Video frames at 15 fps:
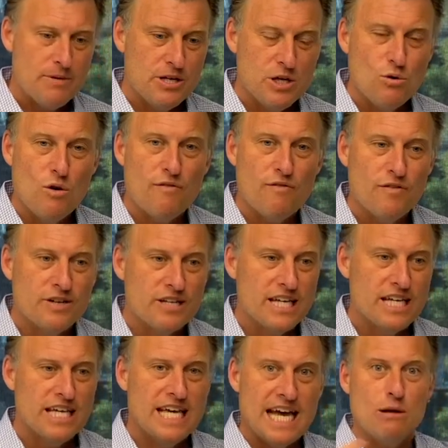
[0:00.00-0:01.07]
you
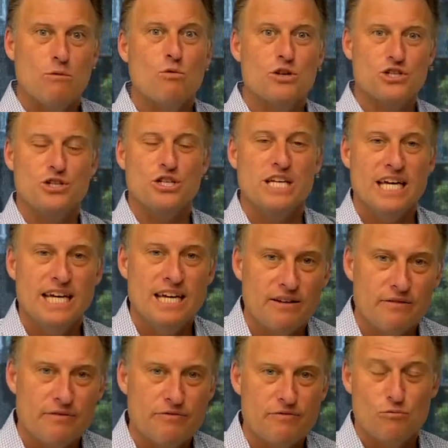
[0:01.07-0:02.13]
often get what you
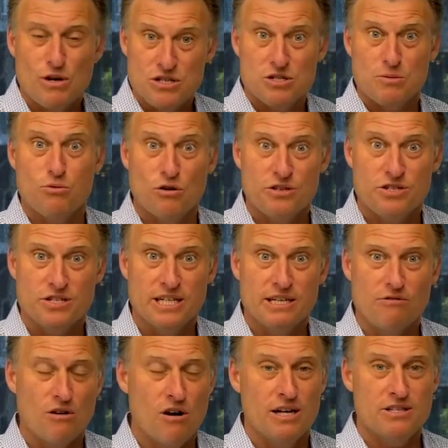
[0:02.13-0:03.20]
give,
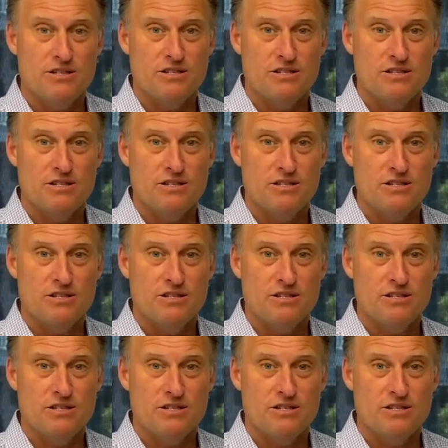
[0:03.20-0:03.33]
reciprocity, right?